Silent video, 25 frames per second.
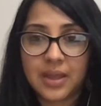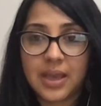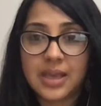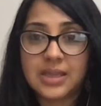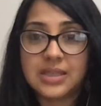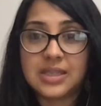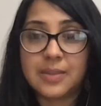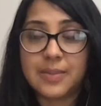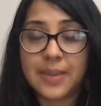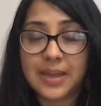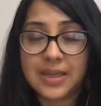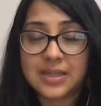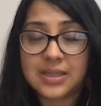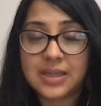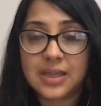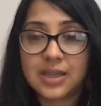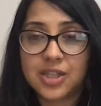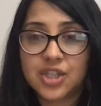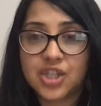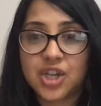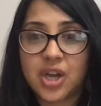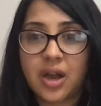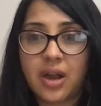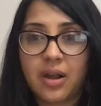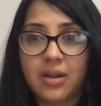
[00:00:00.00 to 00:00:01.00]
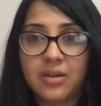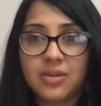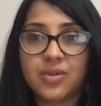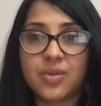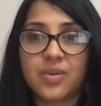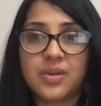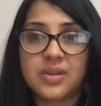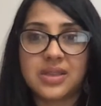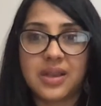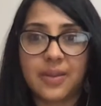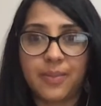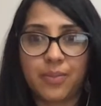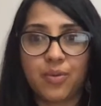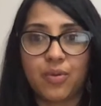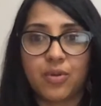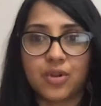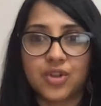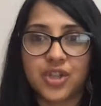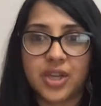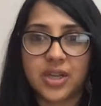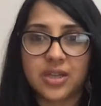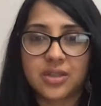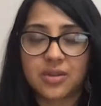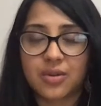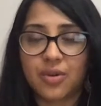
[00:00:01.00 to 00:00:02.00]
Is it my sick child or is it a
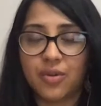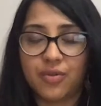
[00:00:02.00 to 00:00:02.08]
project?